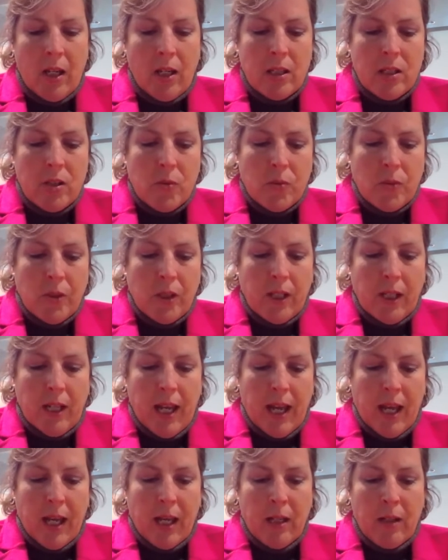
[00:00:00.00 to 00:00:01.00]
And it's
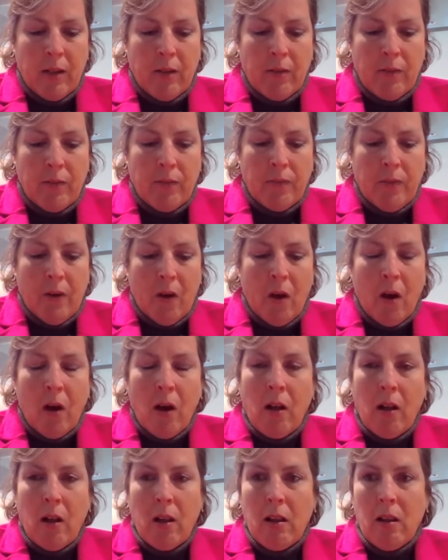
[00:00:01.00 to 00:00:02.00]
really out of
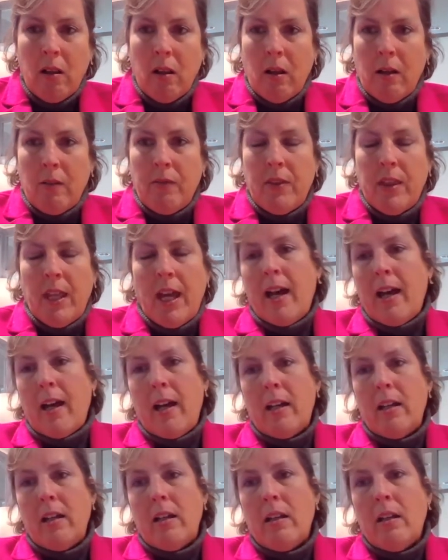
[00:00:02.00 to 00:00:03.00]
all of
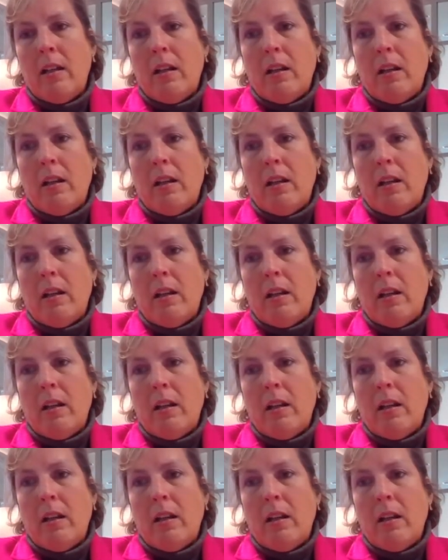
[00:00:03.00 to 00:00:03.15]
that,